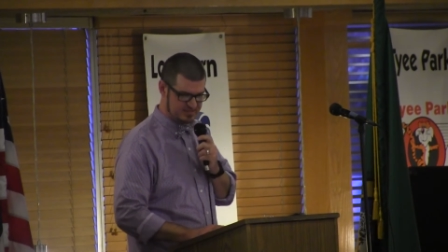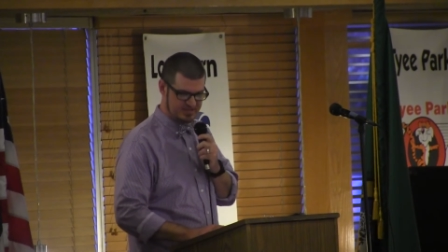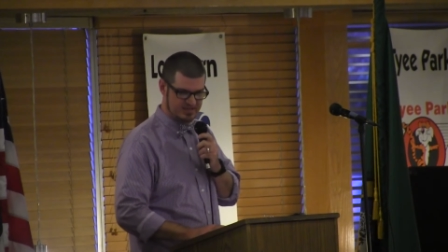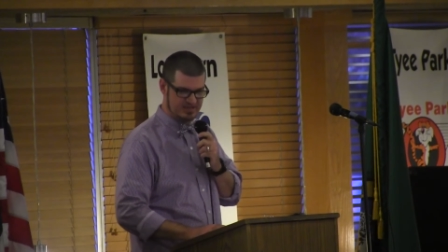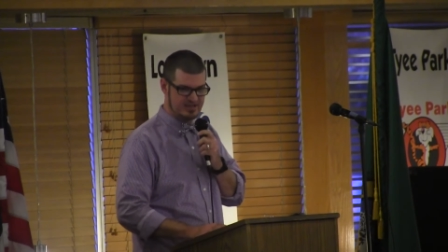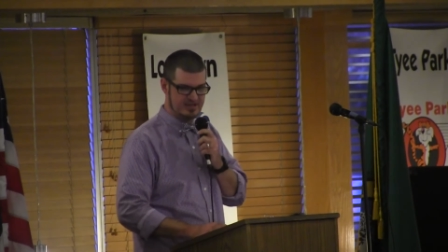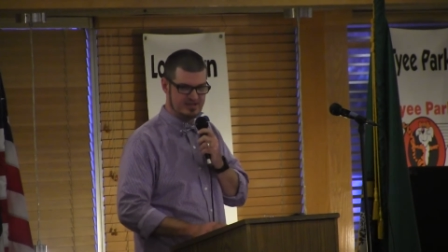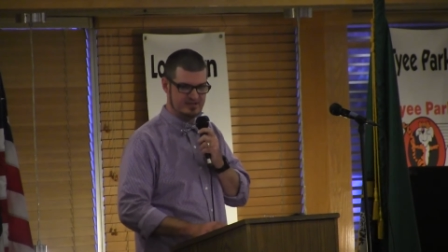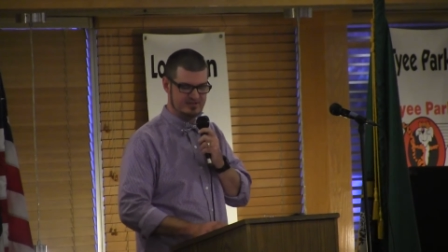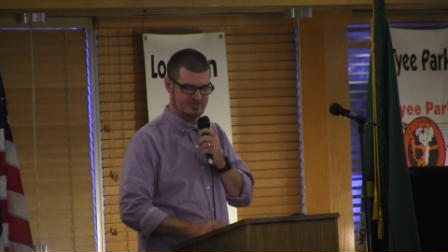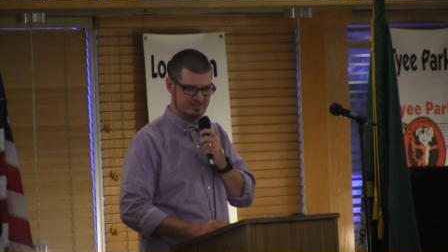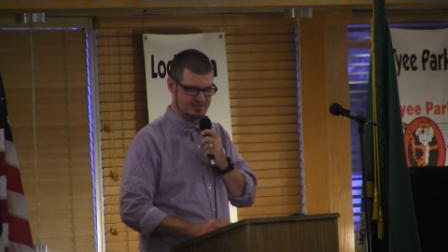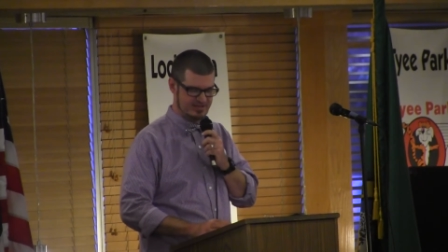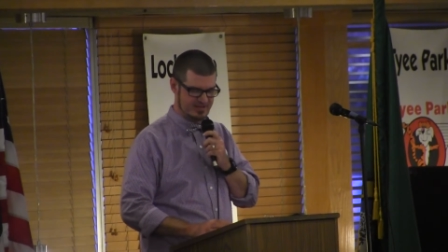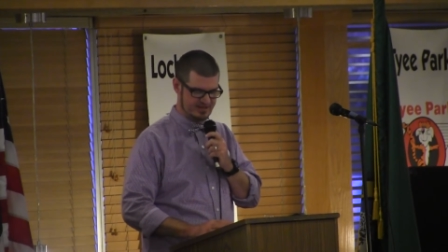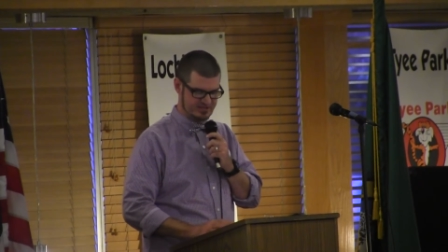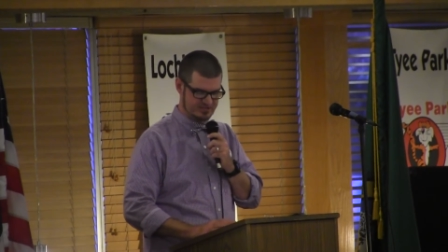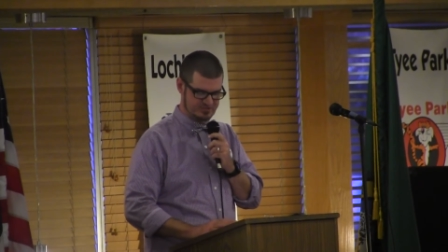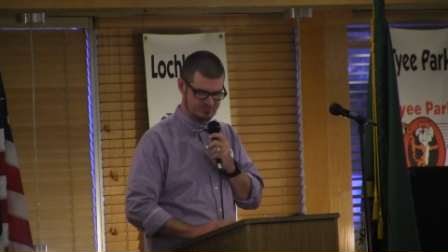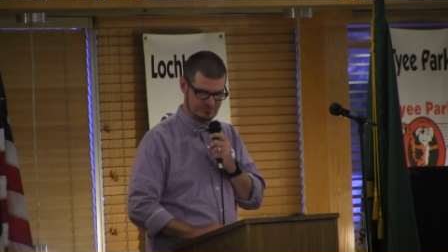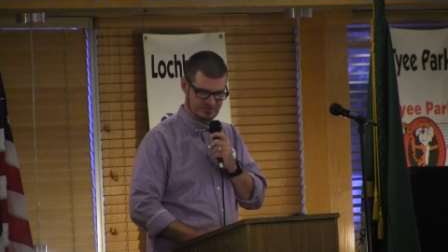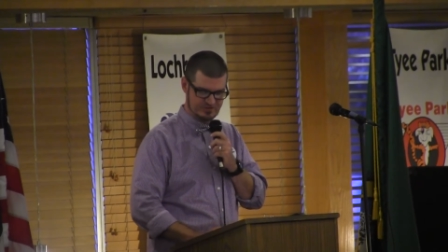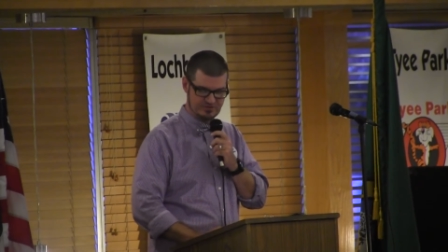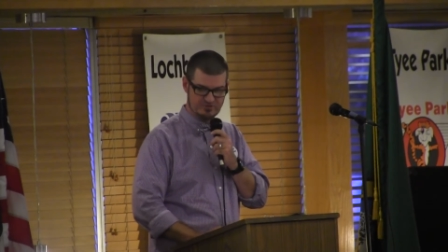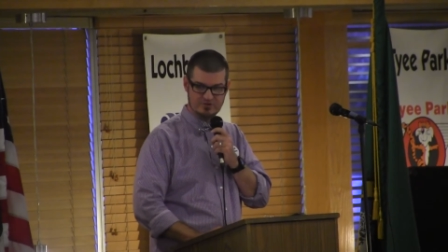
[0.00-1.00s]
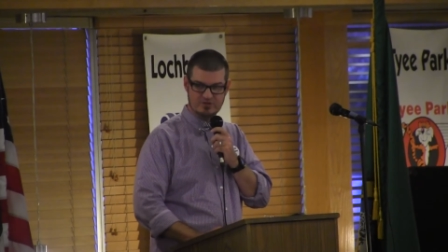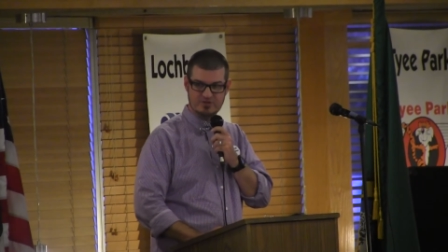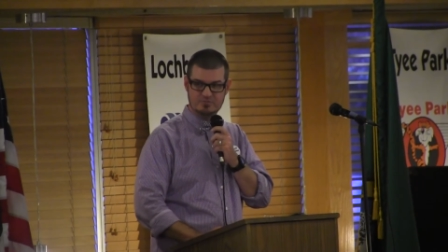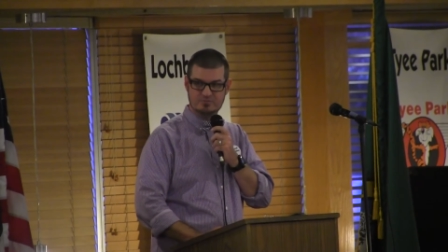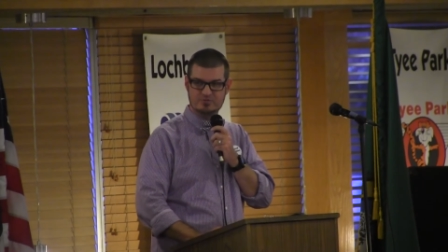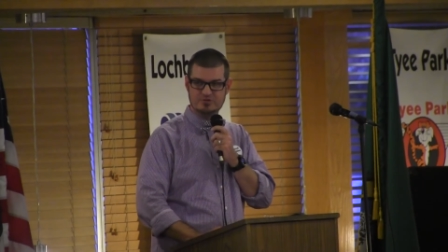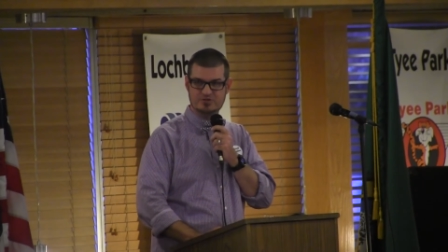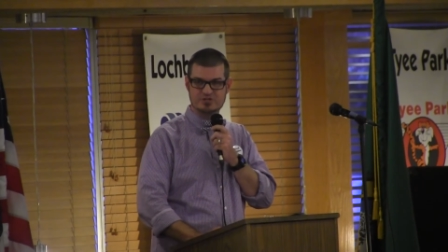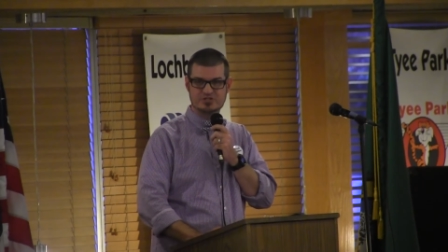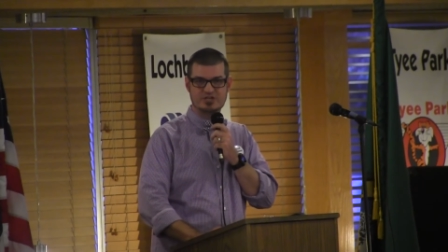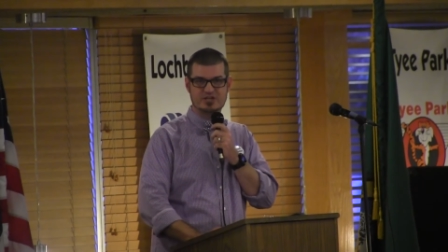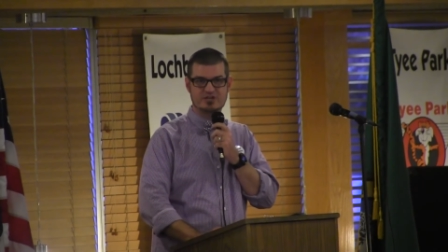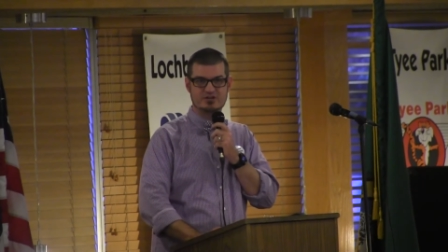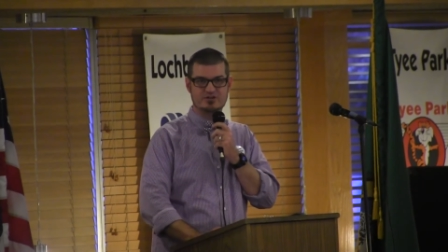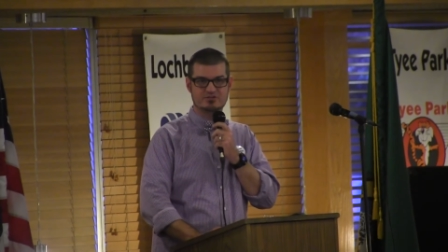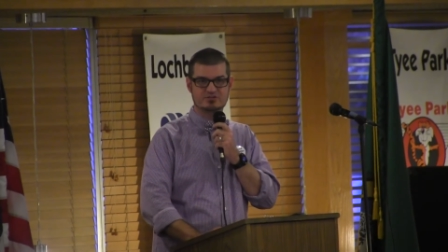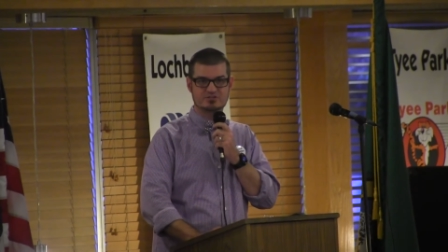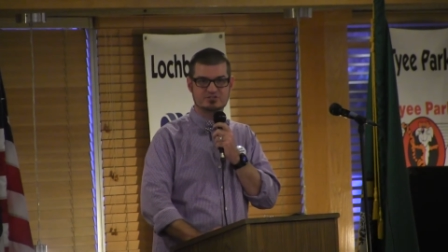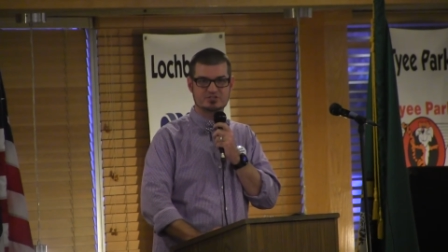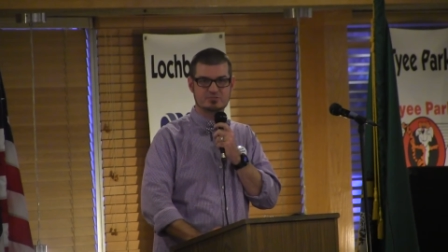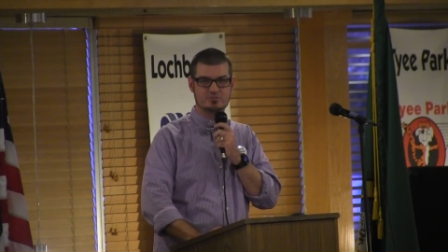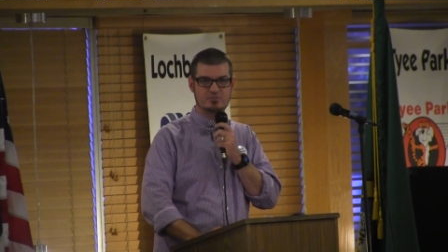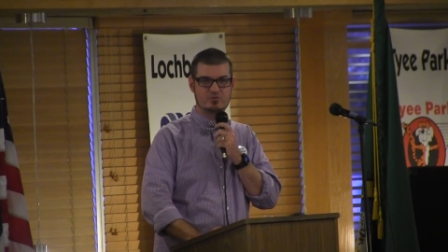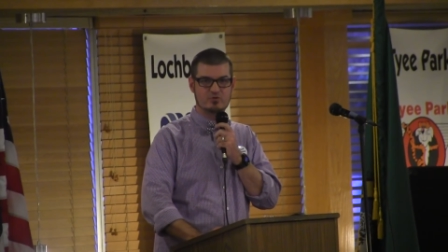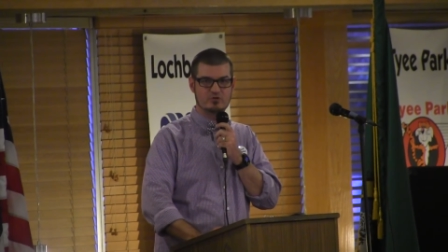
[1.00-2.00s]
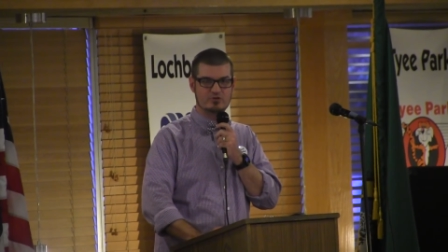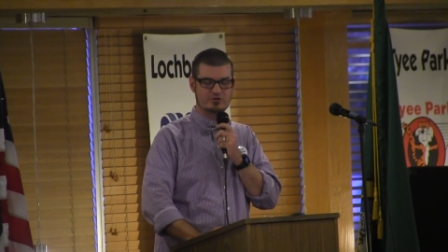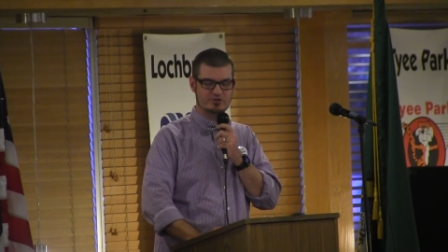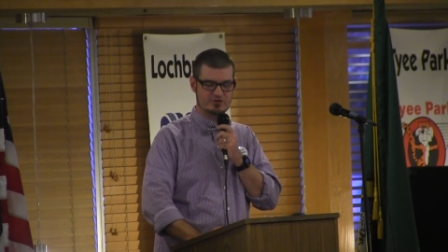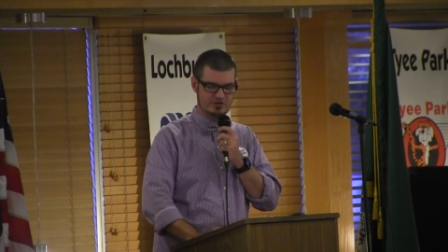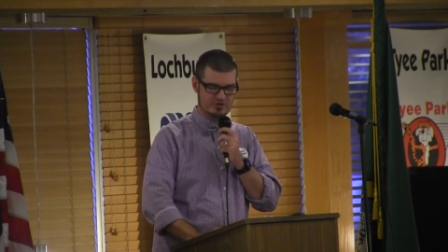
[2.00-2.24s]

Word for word: And, and Dennis, we really appreciate your support